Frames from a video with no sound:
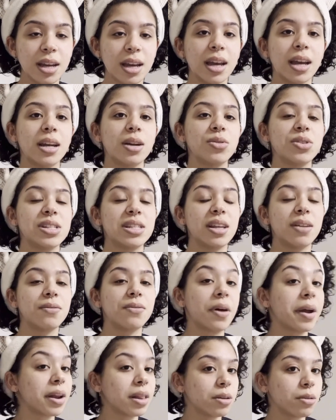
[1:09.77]
and it was then
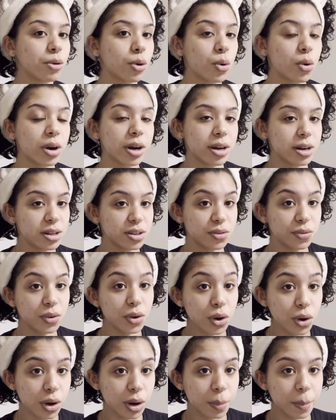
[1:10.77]
finally recorded as a
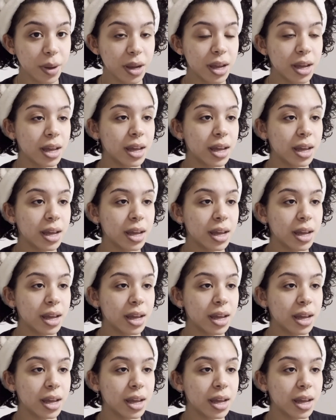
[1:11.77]
verb